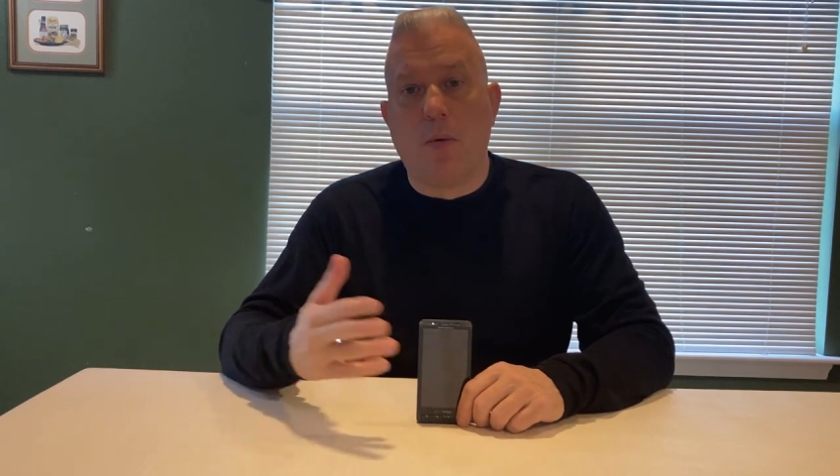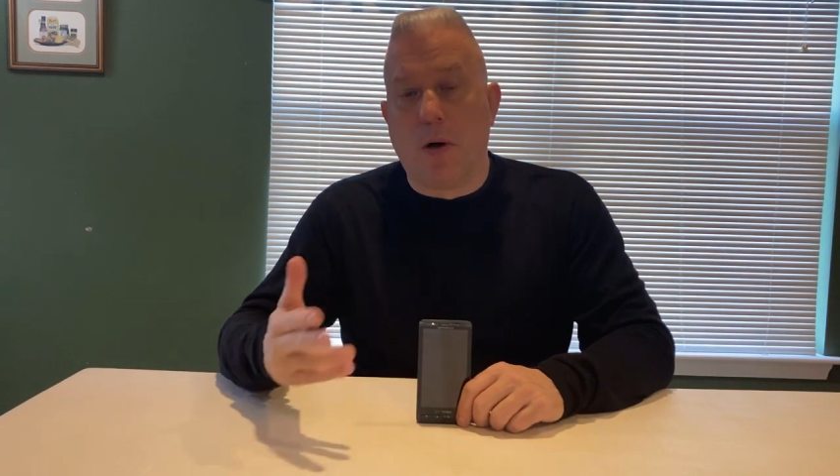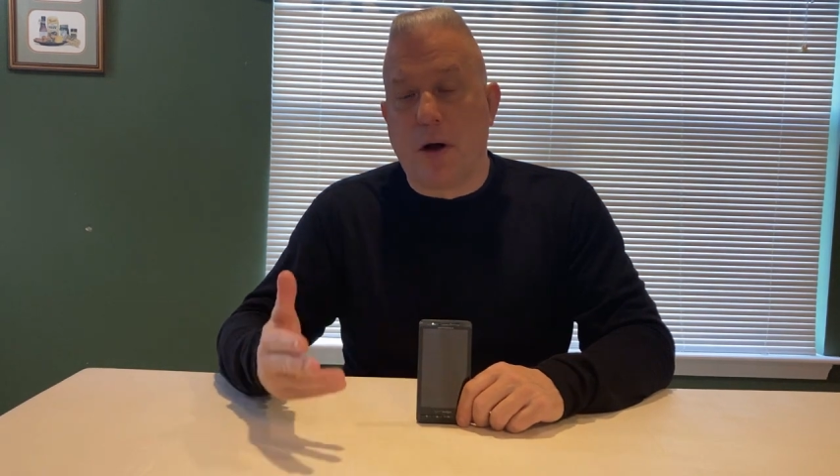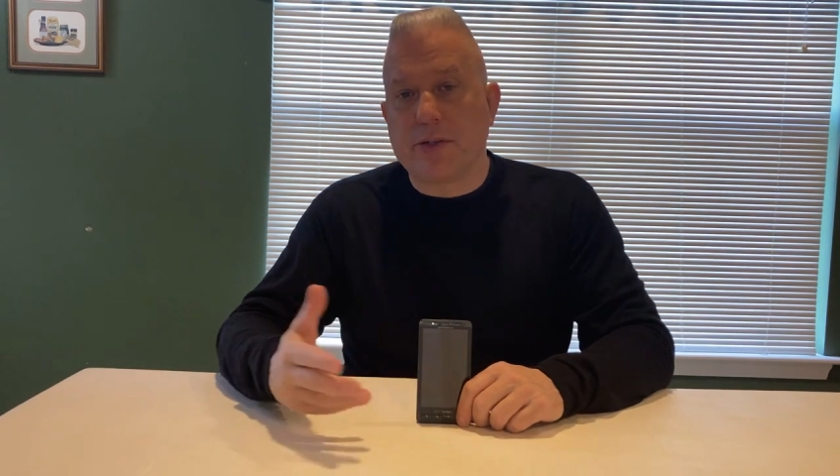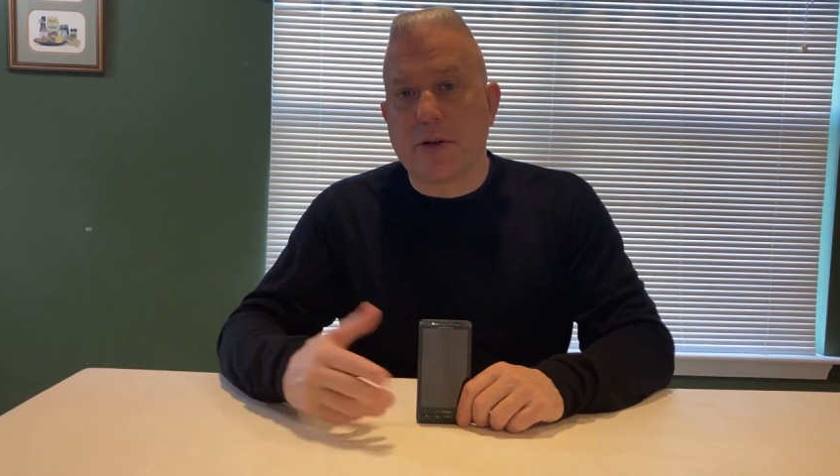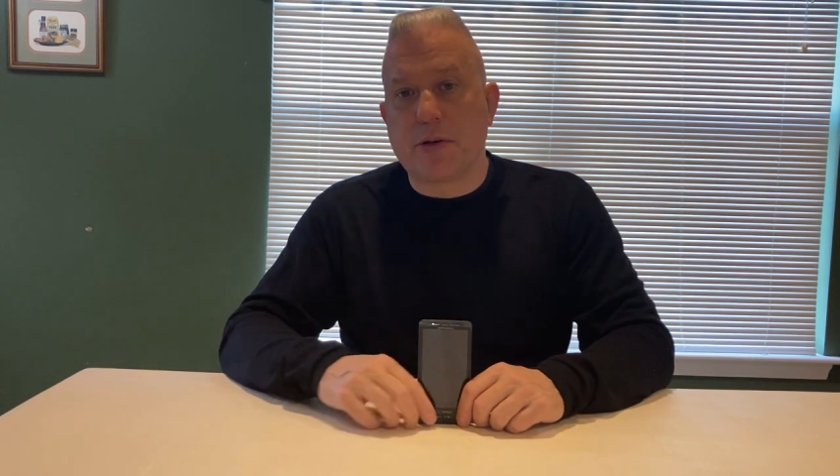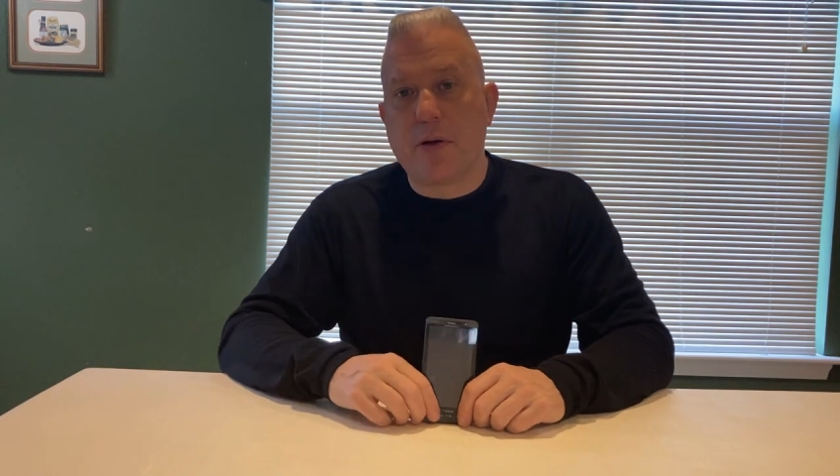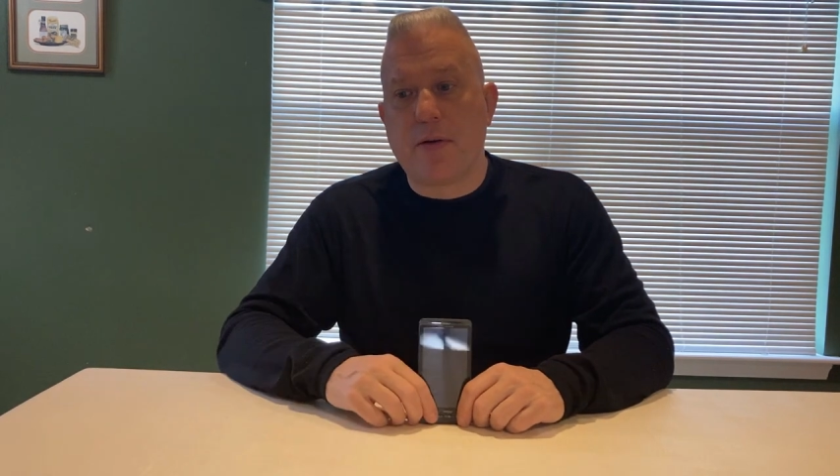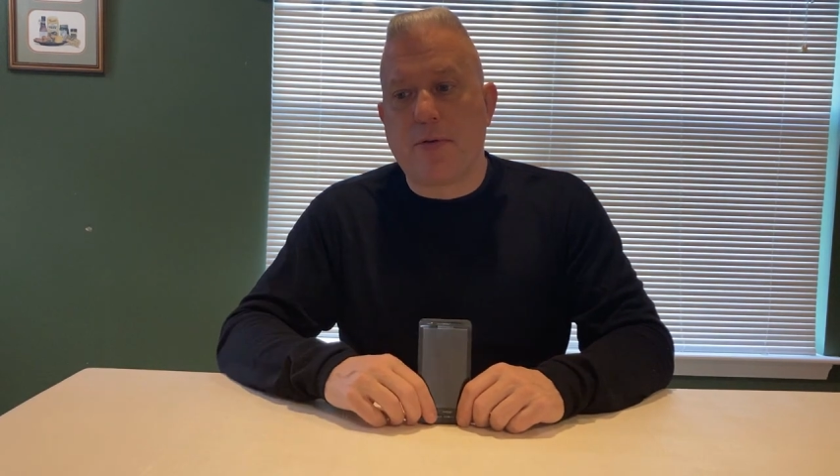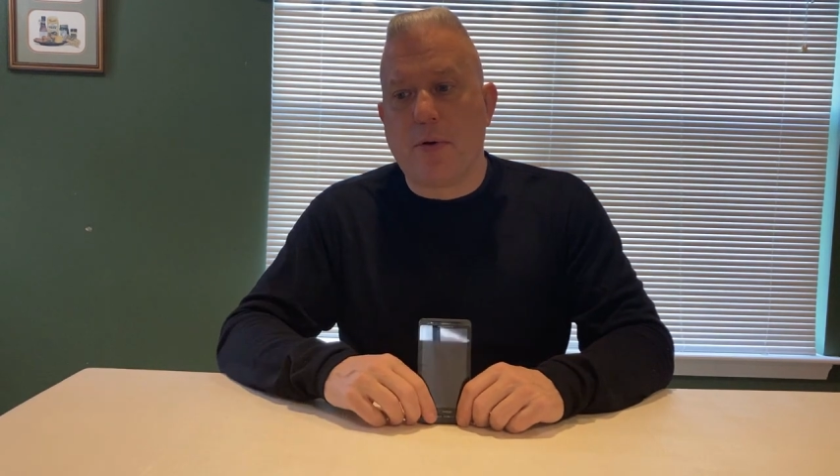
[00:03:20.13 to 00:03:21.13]
We'll also
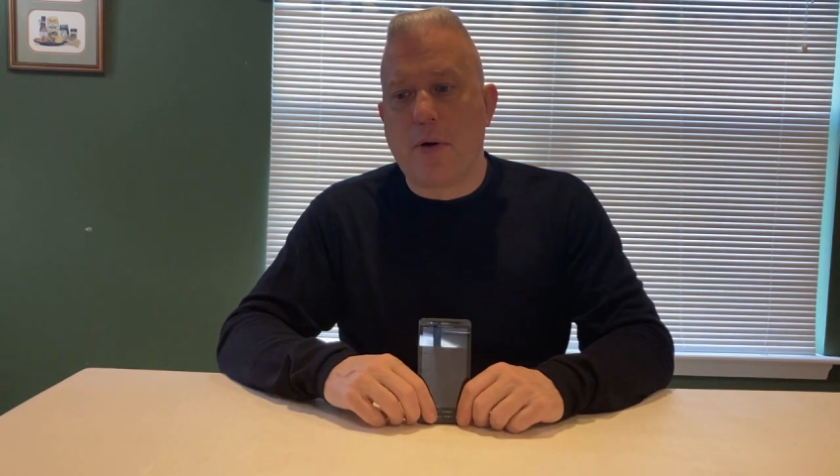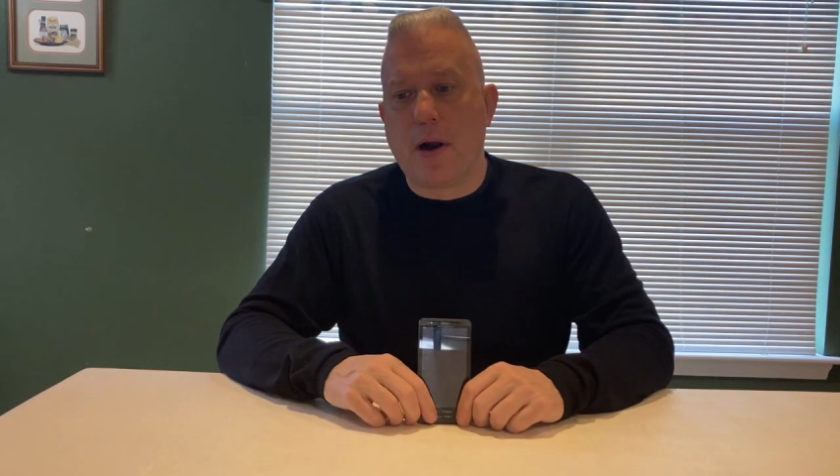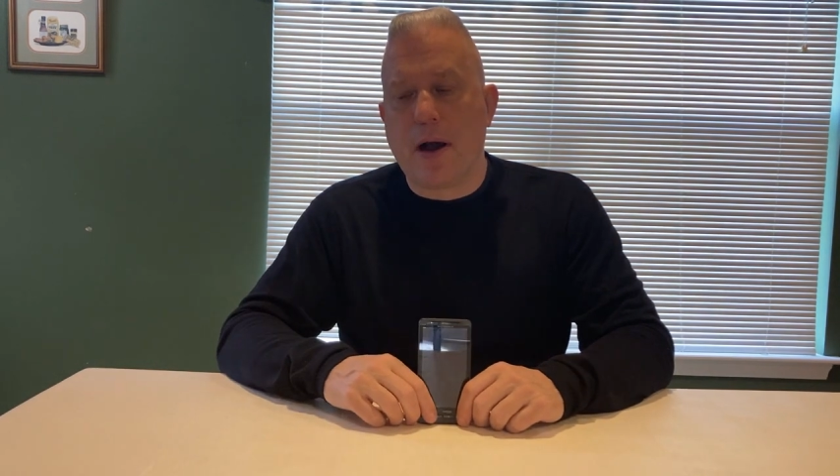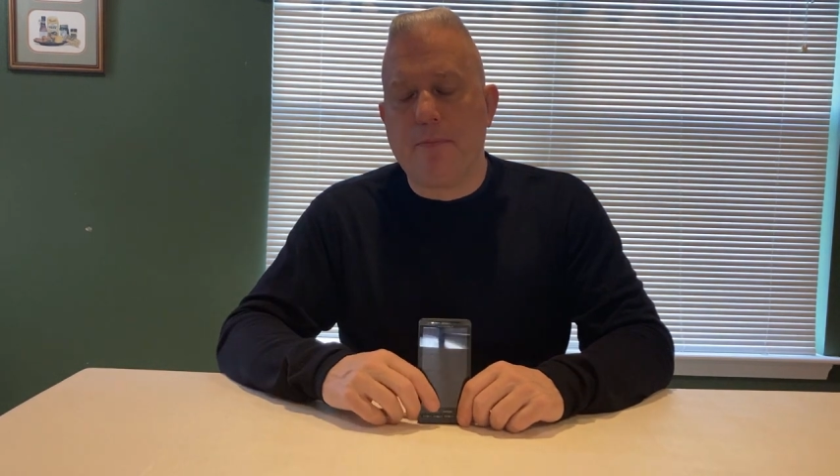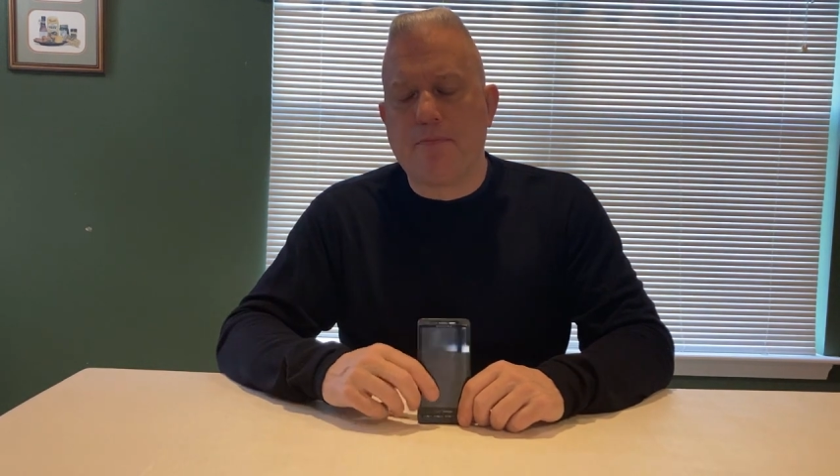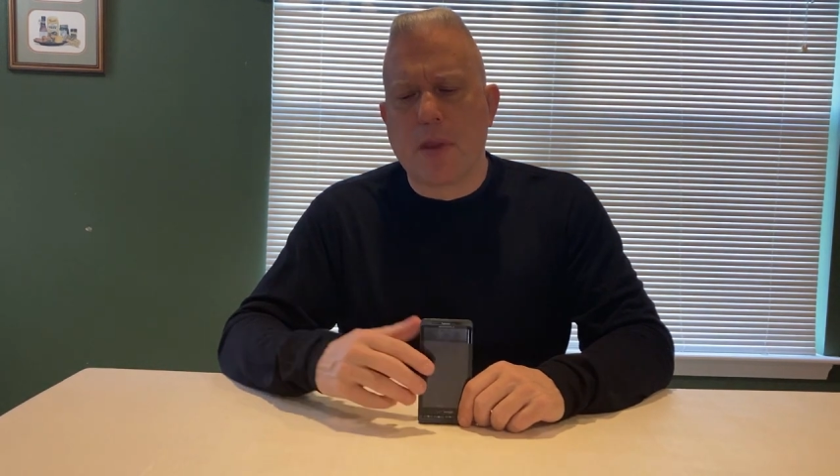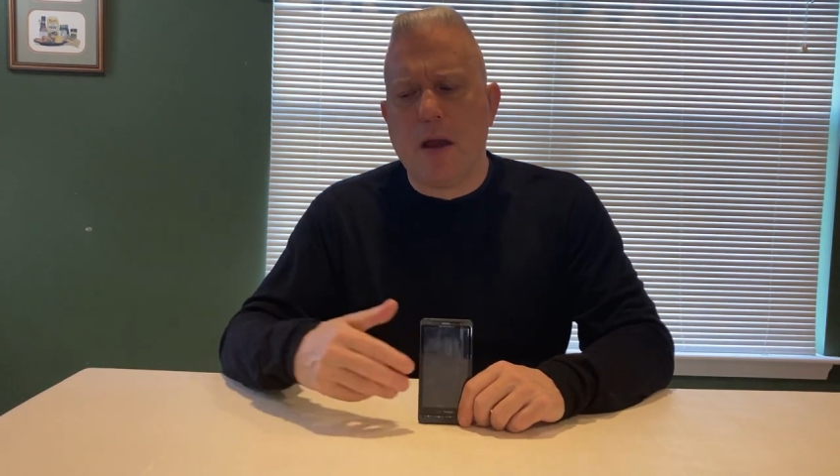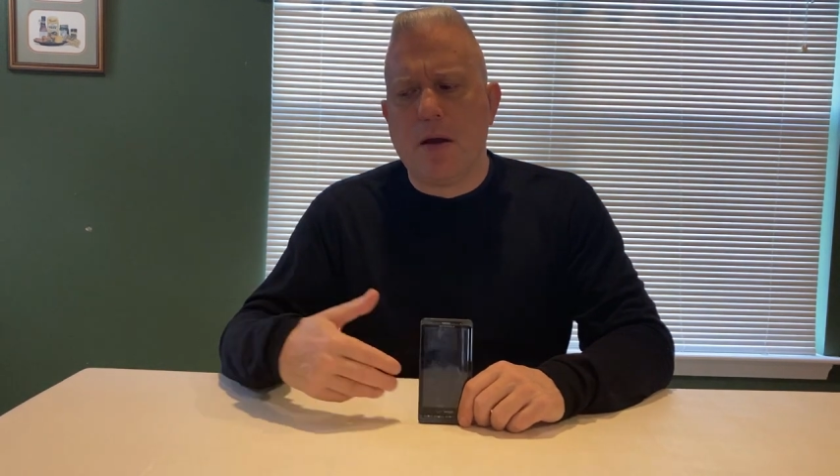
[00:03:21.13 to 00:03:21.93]
do it for um,